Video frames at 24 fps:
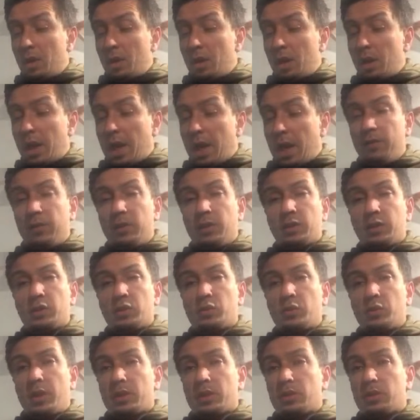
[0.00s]
having a
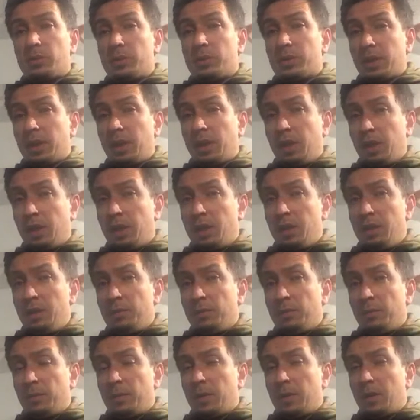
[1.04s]
structure is key,
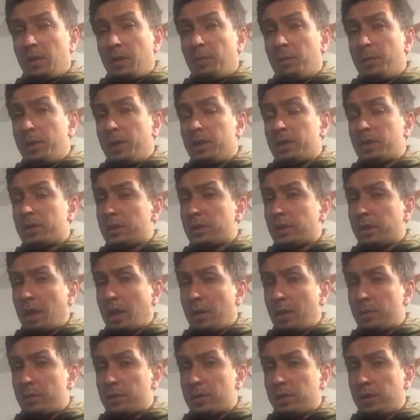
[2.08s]
but it doesn't
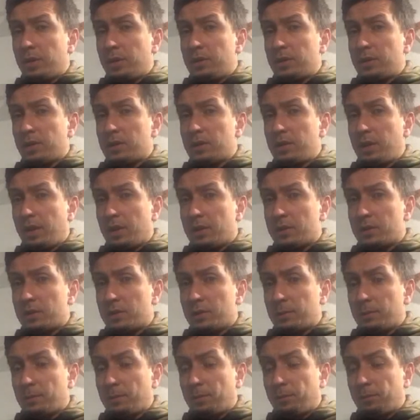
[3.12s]
guarantee success.
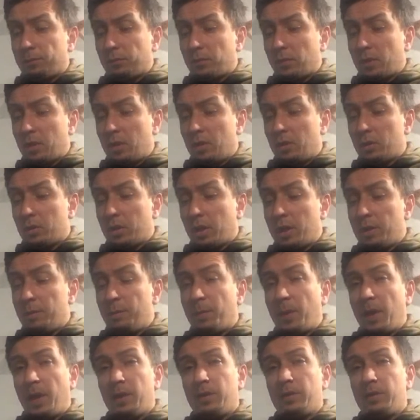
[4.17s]
Okay, but